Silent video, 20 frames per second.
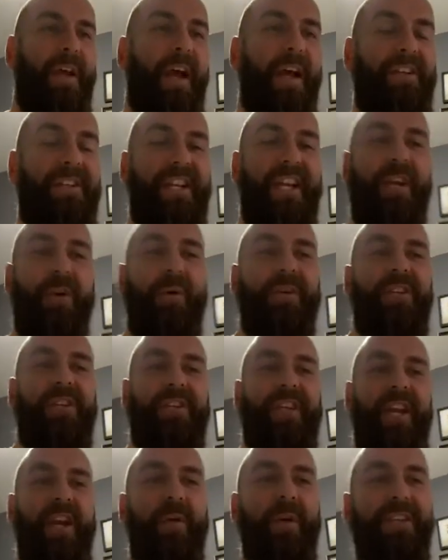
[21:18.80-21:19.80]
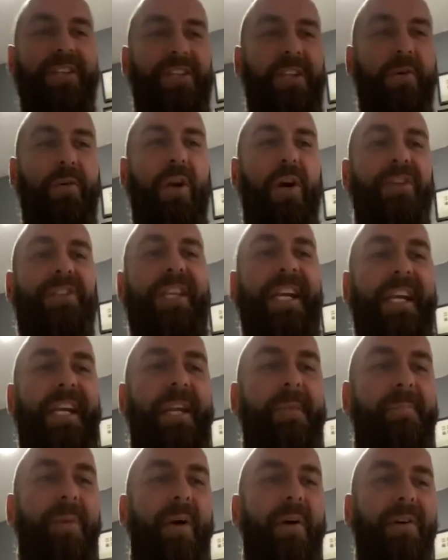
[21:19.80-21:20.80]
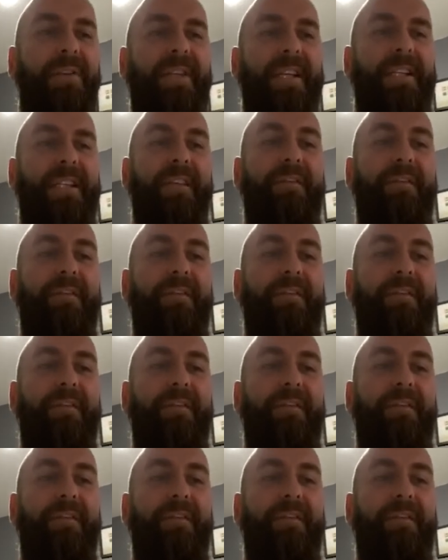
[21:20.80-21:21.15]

A deal is a deal. It's still got to tick your boxes.